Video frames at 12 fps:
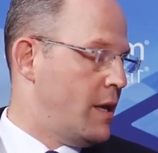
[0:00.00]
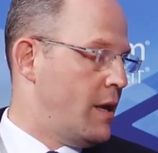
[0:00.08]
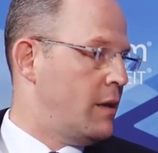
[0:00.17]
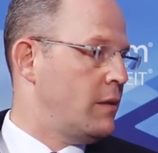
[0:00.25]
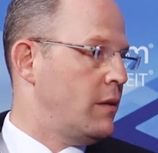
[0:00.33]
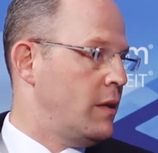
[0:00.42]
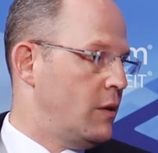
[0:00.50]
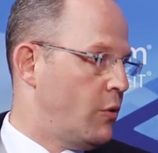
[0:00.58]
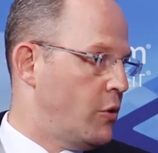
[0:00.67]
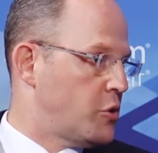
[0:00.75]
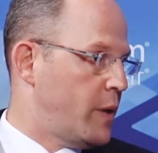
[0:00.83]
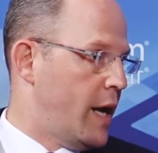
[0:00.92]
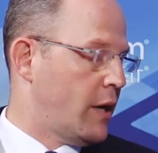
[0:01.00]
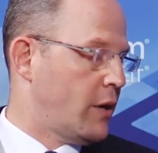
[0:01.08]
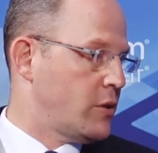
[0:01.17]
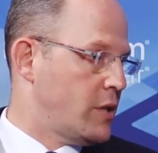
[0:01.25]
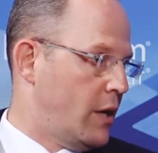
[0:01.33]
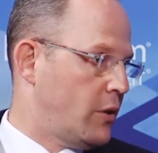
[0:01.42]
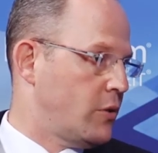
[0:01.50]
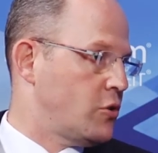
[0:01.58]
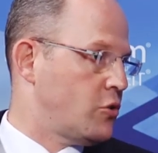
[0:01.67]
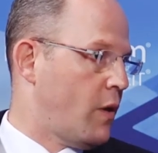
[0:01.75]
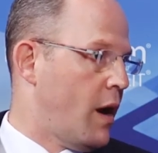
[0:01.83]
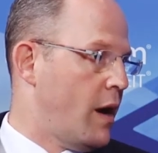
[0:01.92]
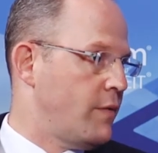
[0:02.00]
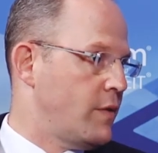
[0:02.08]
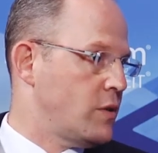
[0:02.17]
that the grocery-anchored centers drive,